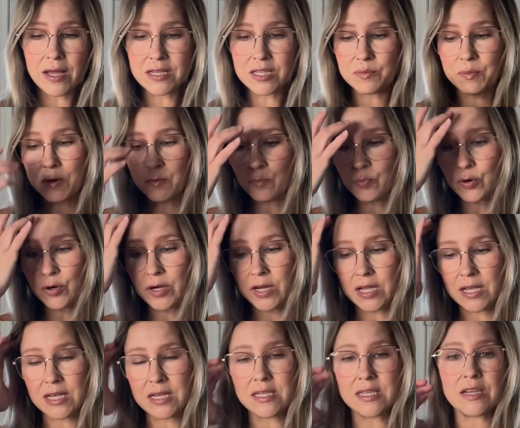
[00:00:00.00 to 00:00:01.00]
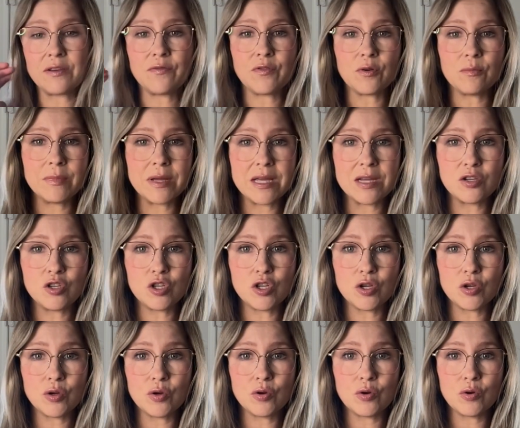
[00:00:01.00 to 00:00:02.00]
It's been pretty easy for me
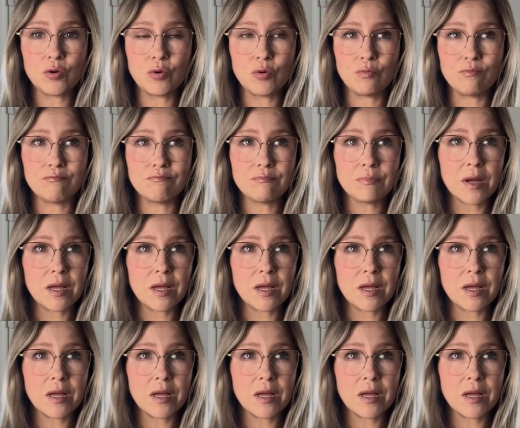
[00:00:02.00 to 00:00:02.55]
to,